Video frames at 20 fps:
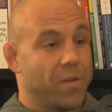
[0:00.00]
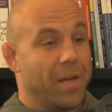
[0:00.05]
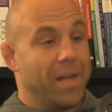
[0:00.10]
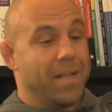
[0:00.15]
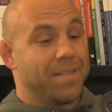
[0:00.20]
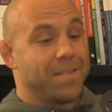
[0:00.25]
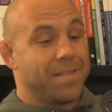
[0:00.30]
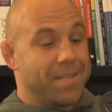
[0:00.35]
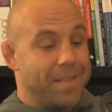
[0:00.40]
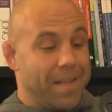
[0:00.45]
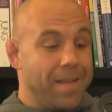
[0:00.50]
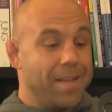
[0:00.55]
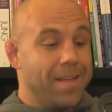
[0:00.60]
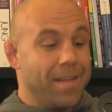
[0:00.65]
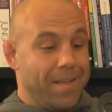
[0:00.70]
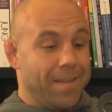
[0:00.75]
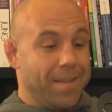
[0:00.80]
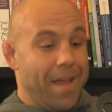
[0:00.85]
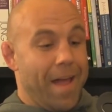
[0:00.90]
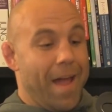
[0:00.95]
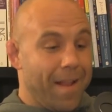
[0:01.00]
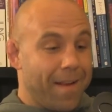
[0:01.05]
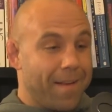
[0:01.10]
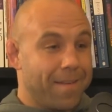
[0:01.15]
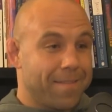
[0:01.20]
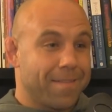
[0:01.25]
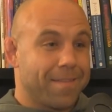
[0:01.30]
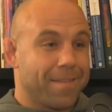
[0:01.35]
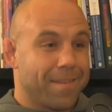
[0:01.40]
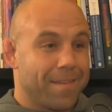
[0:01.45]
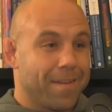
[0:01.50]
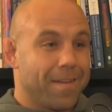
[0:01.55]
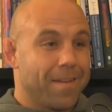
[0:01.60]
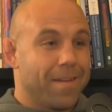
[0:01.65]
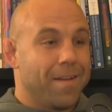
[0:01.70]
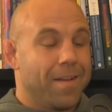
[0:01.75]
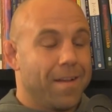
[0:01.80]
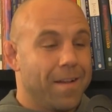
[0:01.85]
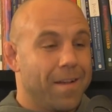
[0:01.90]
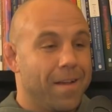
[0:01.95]
Transcending that
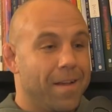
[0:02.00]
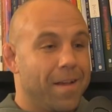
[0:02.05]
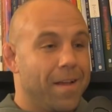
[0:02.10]
mm-hmm.